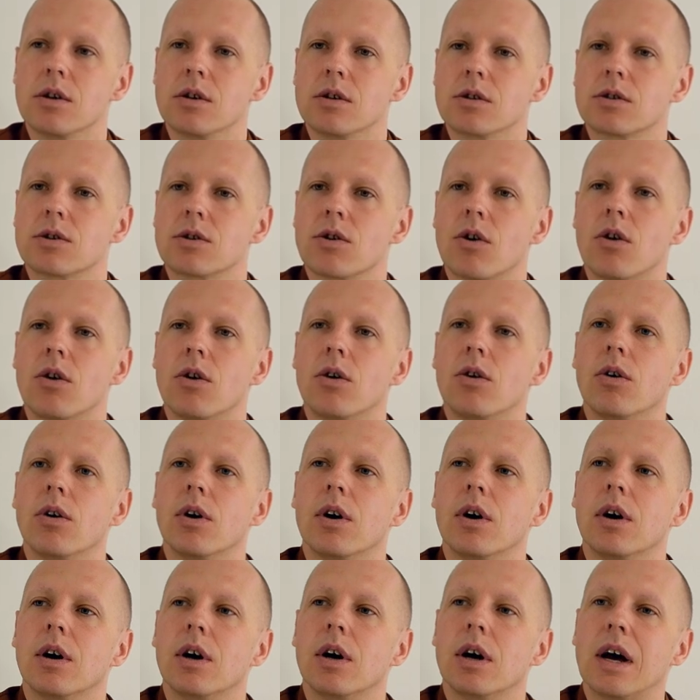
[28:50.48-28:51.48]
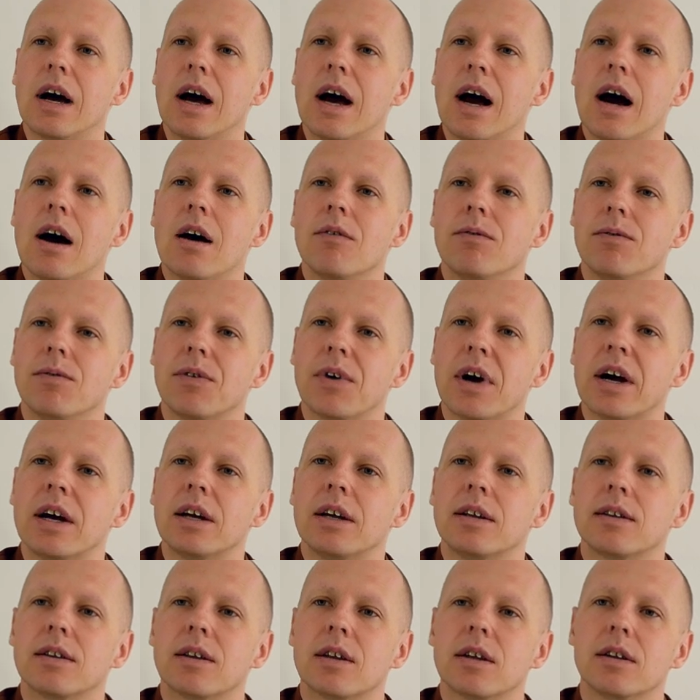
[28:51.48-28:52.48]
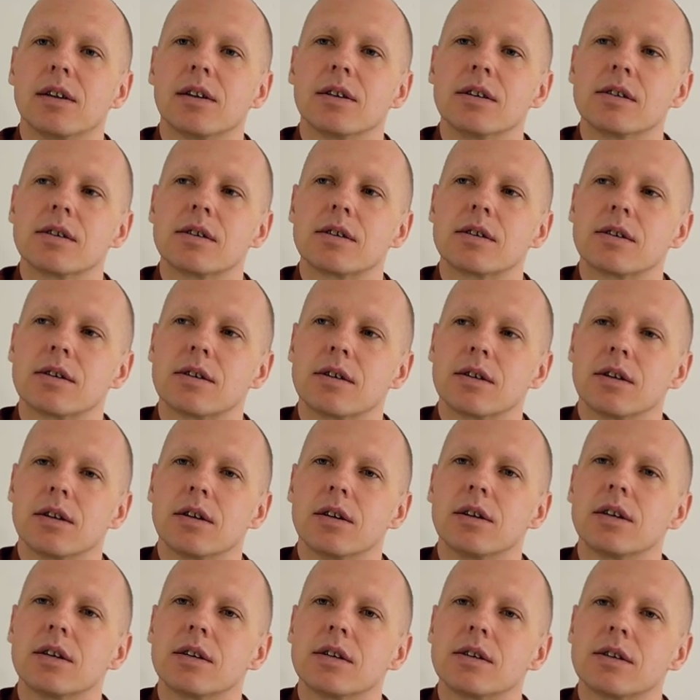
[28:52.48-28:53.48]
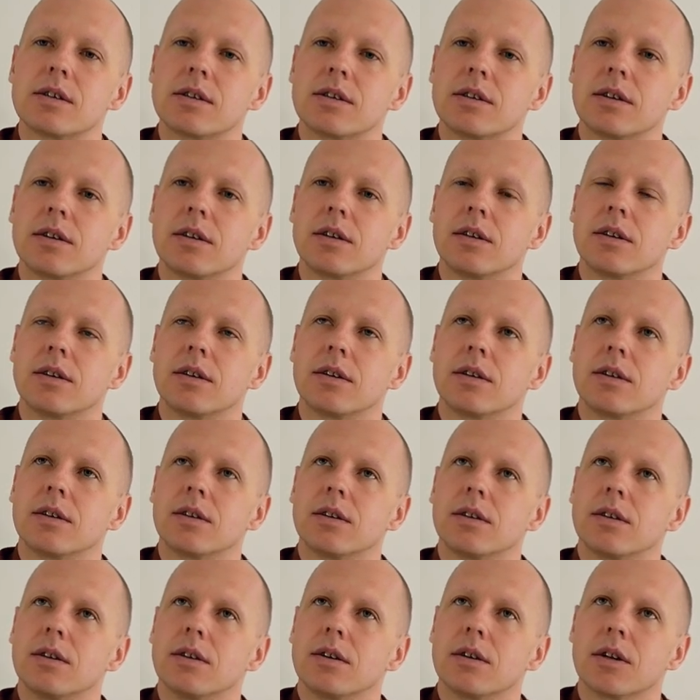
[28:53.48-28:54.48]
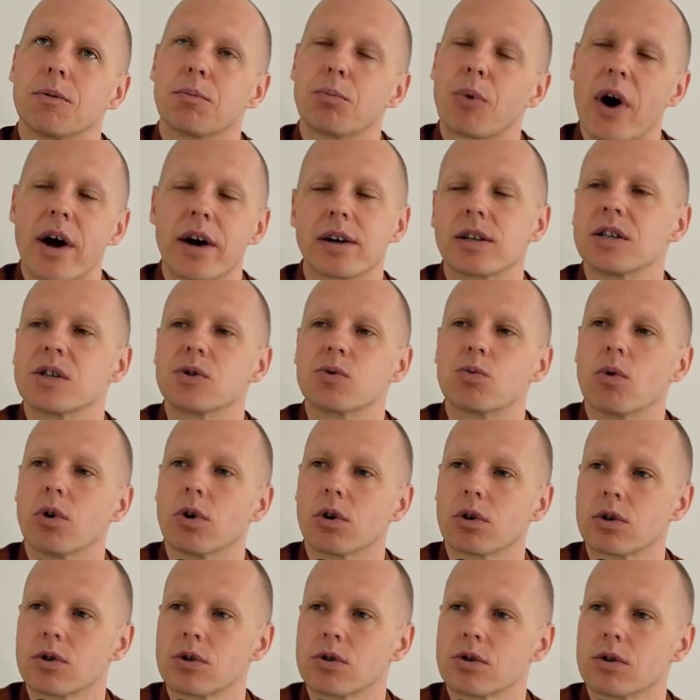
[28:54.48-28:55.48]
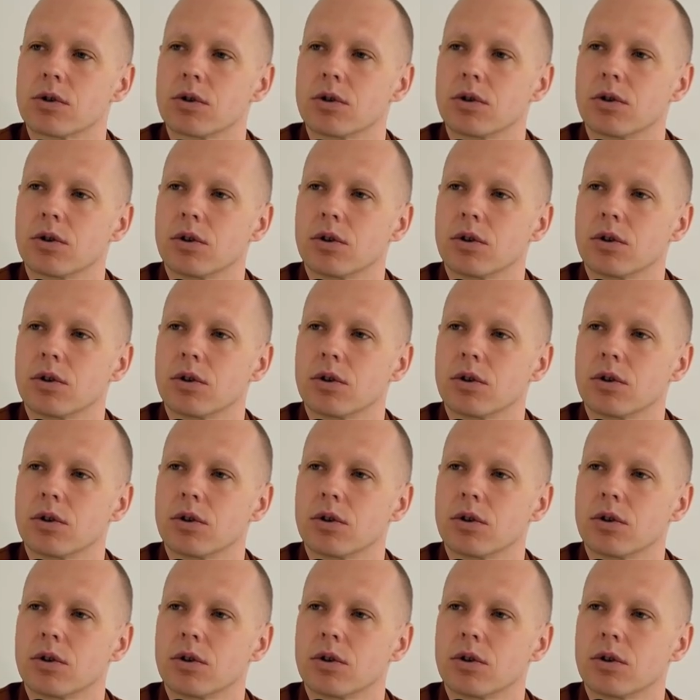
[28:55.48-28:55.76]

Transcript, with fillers: So have faith that this, this, the practice works.